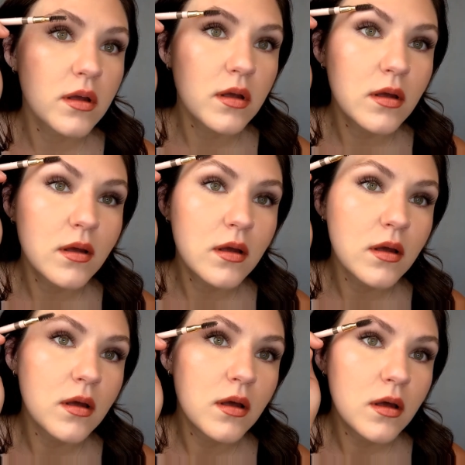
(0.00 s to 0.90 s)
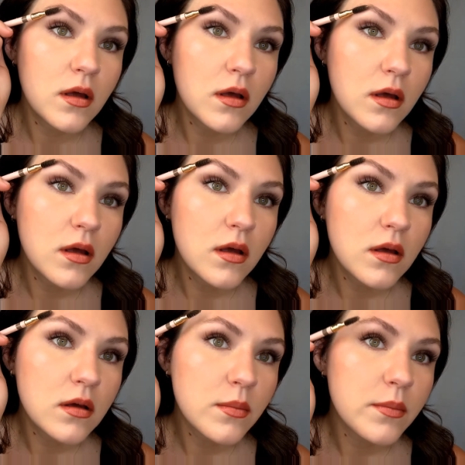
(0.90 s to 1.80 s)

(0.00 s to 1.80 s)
No one is speaking in this clip.